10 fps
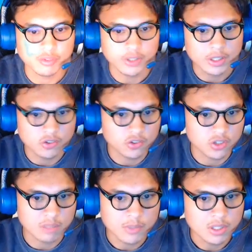They just
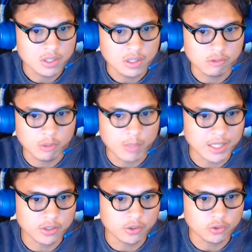keep
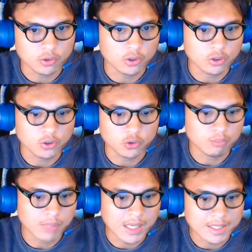reminding you to, to
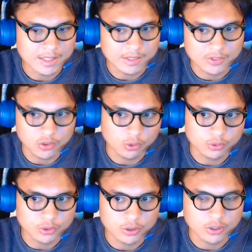buy it, so
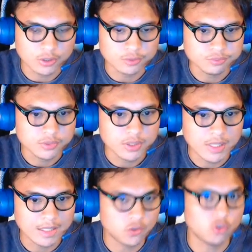
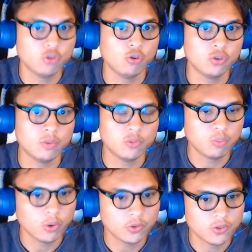at least to show some
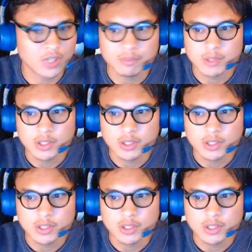support to them.